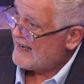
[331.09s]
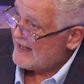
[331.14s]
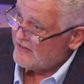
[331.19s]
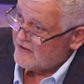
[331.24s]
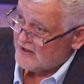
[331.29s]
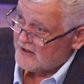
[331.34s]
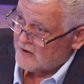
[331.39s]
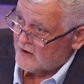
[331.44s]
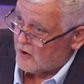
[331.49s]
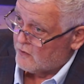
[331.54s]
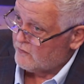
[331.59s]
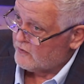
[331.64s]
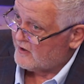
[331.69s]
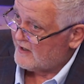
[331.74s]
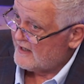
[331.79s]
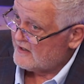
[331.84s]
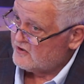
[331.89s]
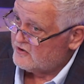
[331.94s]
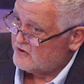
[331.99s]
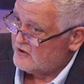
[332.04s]
And then over
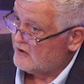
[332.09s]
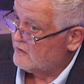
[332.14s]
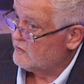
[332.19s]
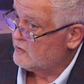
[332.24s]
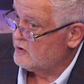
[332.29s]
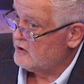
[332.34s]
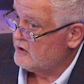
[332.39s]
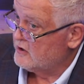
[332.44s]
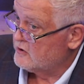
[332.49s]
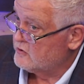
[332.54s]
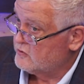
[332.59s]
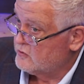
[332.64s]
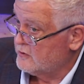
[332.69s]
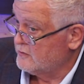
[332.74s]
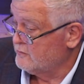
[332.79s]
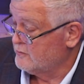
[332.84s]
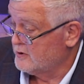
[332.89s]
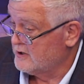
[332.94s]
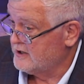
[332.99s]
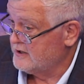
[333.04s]
the last several years,
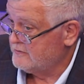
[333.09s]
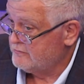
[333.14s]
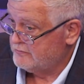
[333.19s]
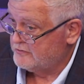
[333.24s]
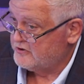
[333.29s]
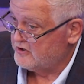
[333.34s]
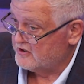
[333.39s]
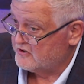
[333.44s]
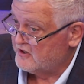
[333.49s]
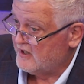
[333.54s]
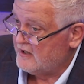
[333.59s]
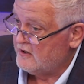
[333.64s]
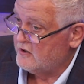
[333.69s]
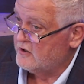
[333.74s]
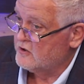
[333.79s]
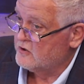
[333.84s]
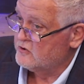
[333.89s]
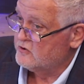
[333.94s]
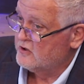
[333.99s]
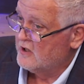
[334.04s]
and really 6, 8
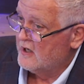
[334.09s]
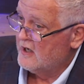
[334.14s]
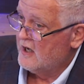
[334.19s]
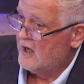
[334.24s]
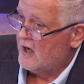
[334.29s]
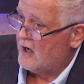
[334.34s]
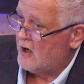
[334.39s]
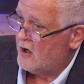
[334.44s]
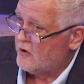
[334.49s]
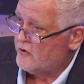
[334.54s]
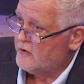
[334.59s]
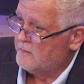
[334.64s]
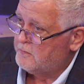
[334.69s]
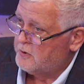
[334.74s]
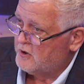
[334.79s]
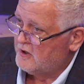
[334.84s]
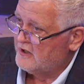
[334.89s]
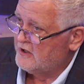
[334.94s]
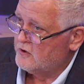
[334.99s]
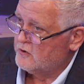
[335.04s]
years, all the
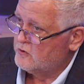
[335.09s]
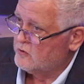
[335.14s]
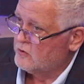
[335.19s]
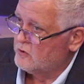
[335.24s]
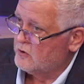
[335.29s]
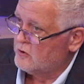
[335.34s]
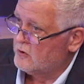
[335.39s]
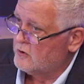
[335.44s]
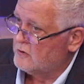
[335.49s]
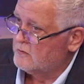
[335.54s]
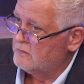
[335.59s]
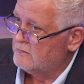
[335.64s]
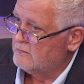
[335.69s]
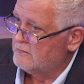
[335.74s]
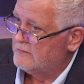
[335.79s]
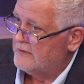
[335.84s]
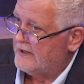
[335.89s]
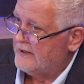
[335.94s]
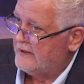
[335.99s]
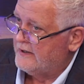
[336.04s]
political
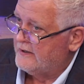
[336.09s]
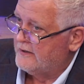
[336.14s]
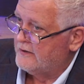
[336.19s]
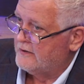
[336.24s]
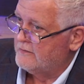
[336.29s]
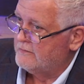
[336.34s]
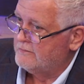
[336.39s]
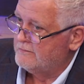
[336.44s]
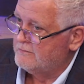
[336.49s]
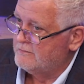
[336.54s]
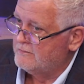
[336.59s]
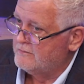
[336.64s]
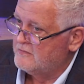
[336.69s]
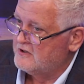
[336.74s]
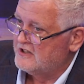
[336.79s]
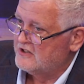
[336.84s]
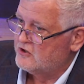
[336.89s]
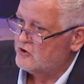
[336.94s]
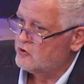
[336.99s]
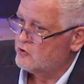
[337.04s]
uh,
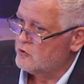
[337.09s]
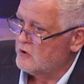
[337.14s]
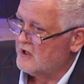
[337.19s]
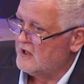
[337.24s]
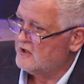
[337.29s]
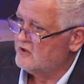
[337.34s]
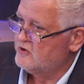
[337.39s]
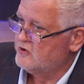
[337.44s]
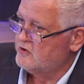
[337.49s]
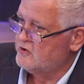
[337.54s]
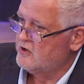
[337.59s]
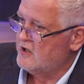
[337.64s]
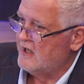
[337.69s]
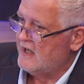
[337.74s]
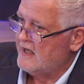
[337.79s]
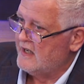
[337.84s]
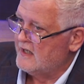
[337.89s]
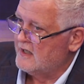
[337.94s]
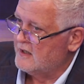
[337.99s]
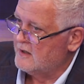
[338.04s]
distrust
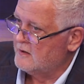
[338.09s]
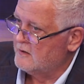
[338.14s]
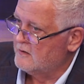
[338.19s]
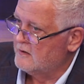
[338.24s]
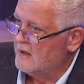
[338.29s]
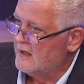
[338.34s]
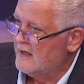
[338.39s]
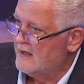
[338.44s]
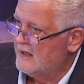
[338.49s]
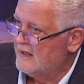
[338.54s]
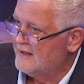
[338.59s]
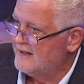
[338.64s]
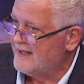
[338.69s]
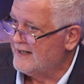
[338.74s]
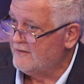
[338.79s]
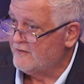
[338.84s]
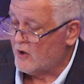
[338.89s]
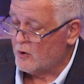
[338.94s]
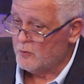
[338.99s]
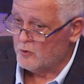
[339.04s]
and
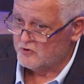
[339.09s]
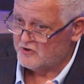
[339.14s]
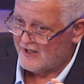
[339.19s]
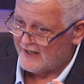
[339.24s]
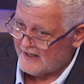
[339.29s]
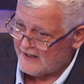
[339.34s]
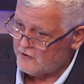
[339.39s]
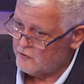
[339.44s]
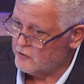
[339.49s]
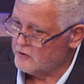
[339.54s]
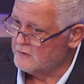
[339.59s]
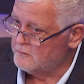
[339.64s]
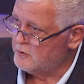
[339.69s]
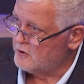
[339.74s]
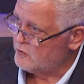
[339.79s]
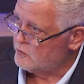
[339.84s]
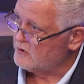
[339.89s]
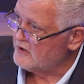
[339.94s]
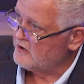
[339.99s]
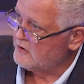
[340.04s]
kind of almost hatred
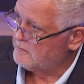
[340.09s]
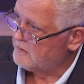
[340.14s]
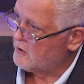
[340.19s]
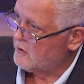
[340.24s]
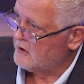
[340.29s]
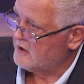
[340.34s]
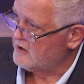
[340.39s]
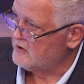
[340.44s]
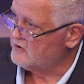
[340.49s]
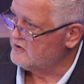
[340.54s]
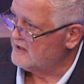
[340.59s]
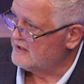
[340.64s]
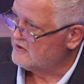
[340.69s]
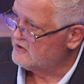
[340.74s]
between the parties.